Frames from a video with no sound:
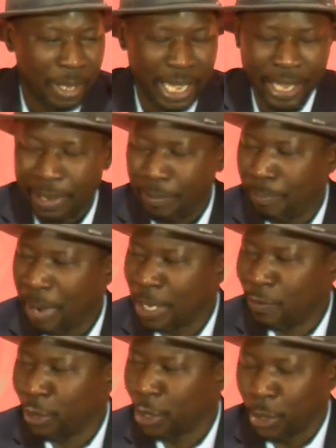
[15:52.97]
and part
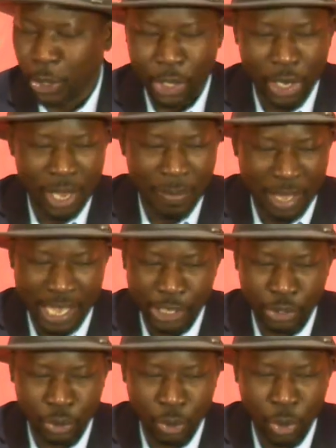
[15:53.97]
of the curriculum
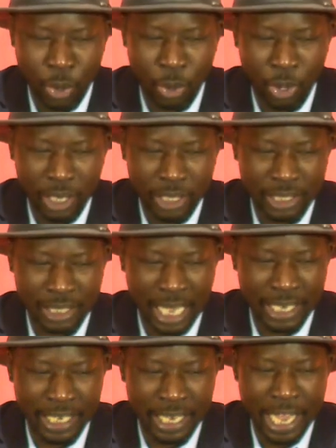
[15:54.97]
is to
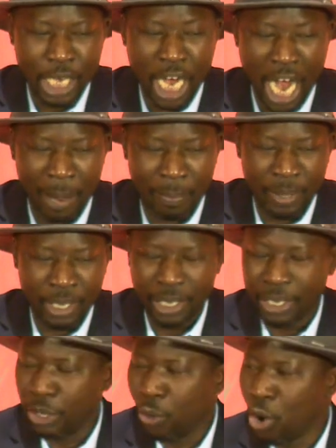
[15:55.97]
study and copy
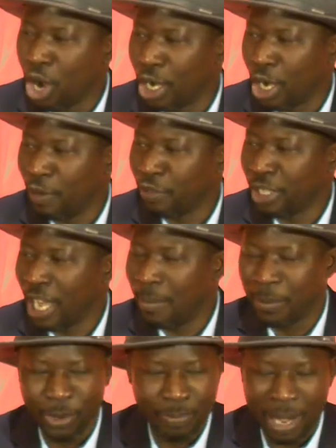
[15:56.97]
the work of Sheikh
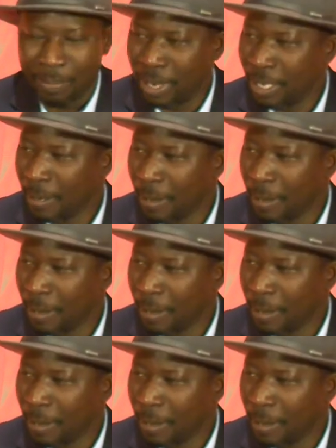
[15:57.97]
Ahmadou Bamba.